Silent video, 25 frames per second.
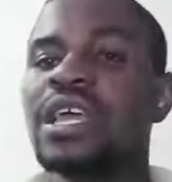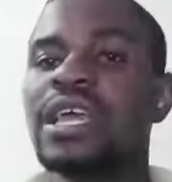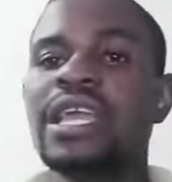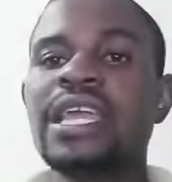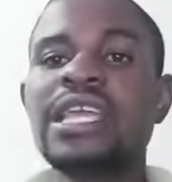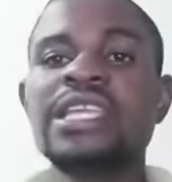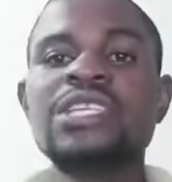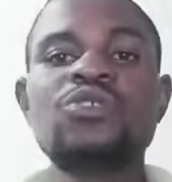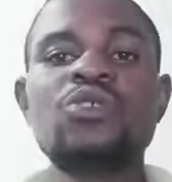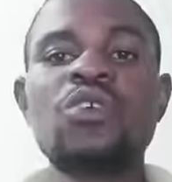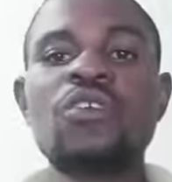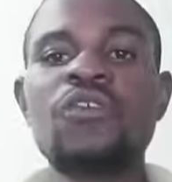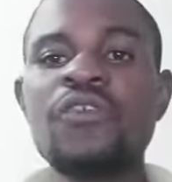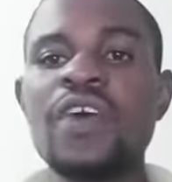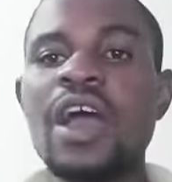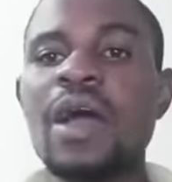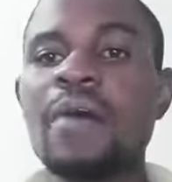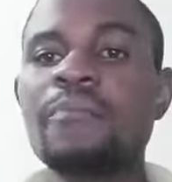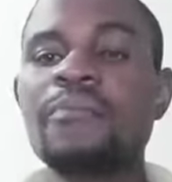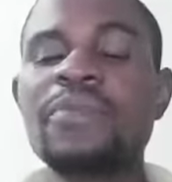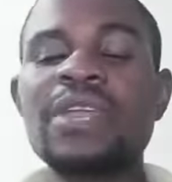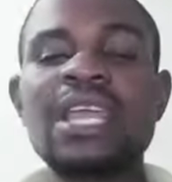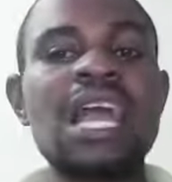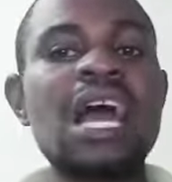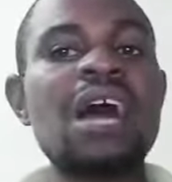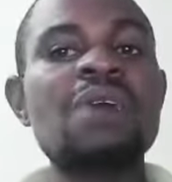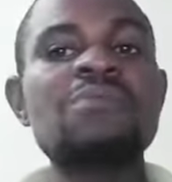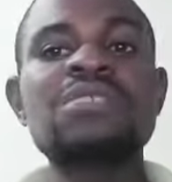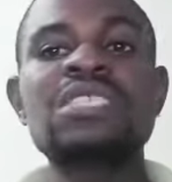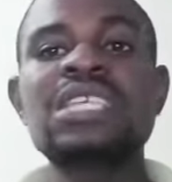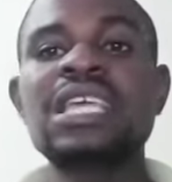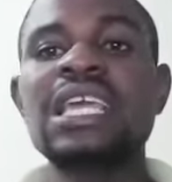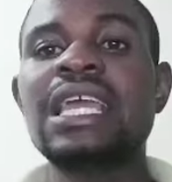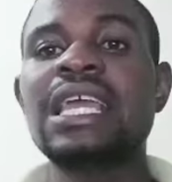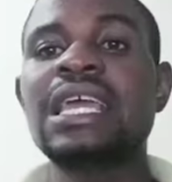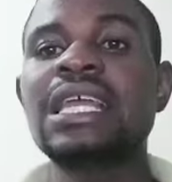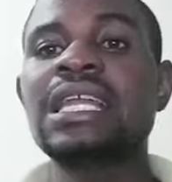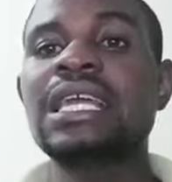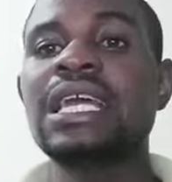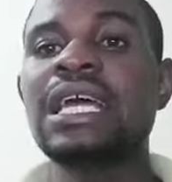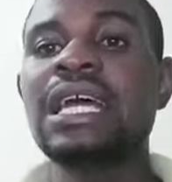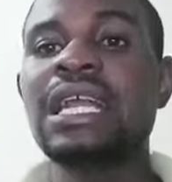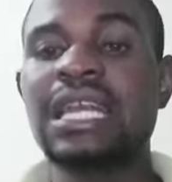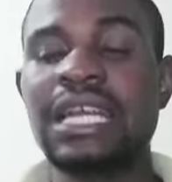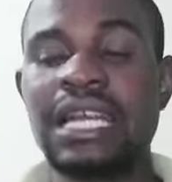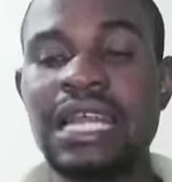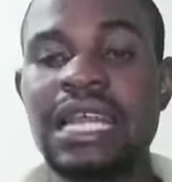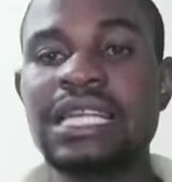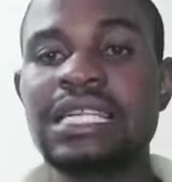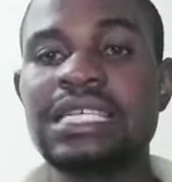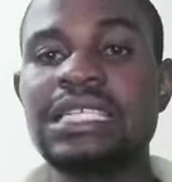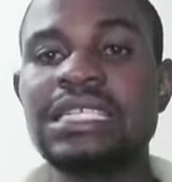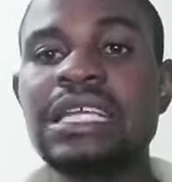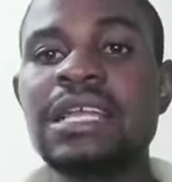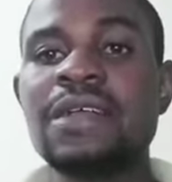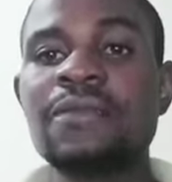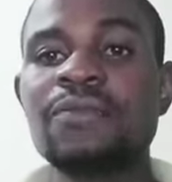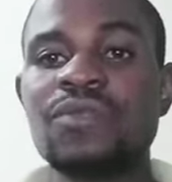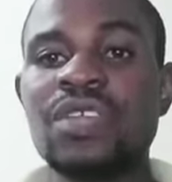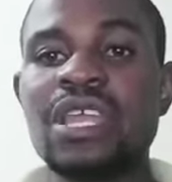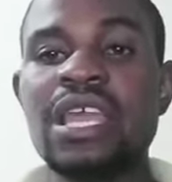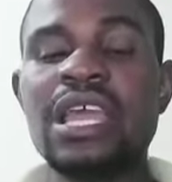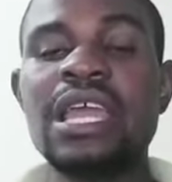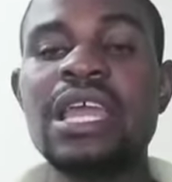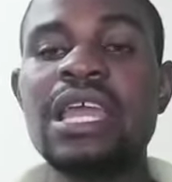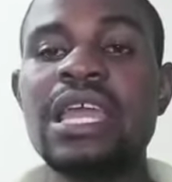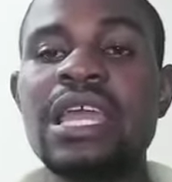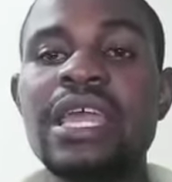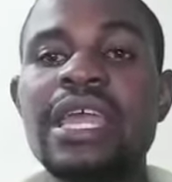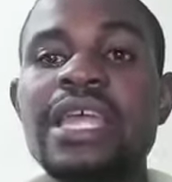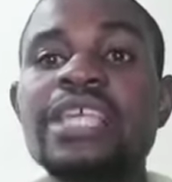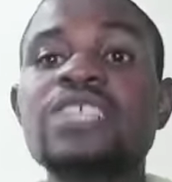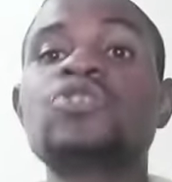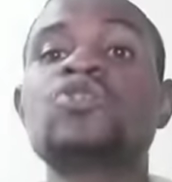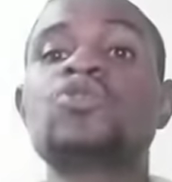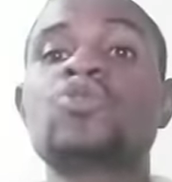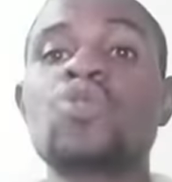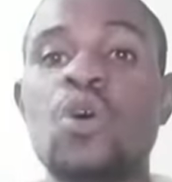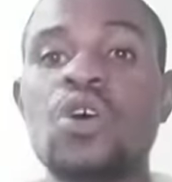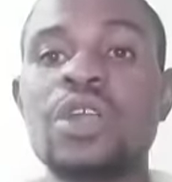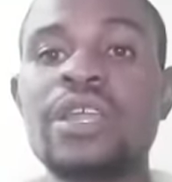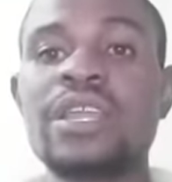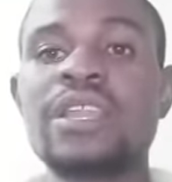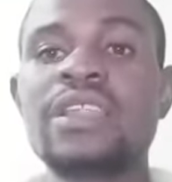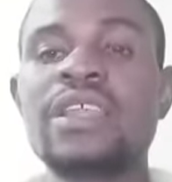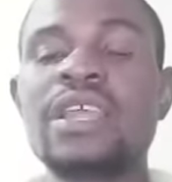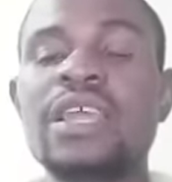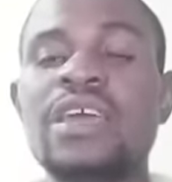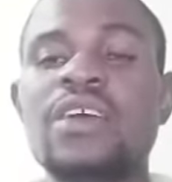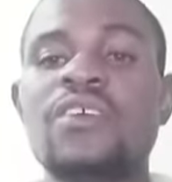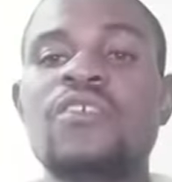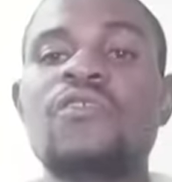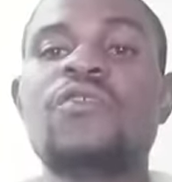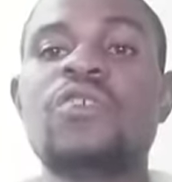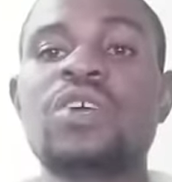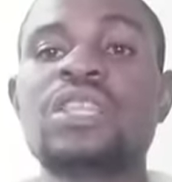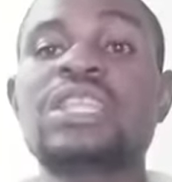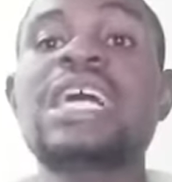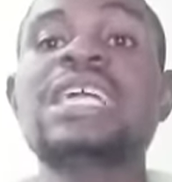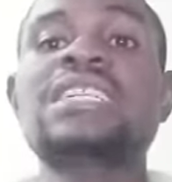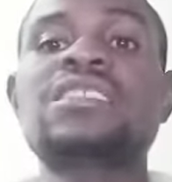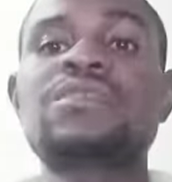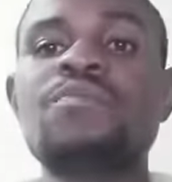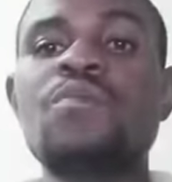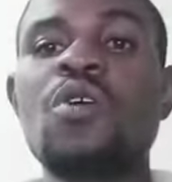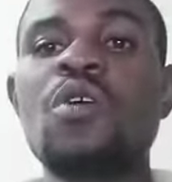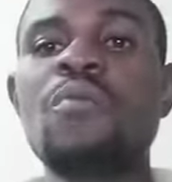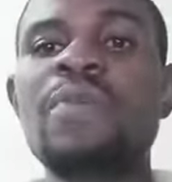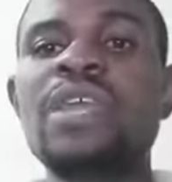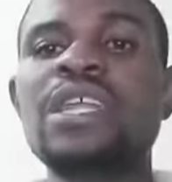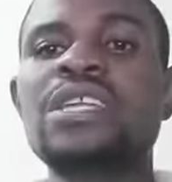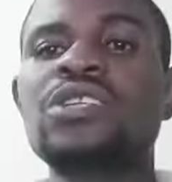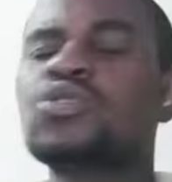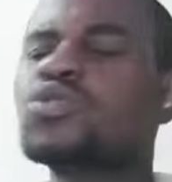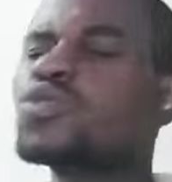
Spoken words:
And your farm becomes a red zone for that moment.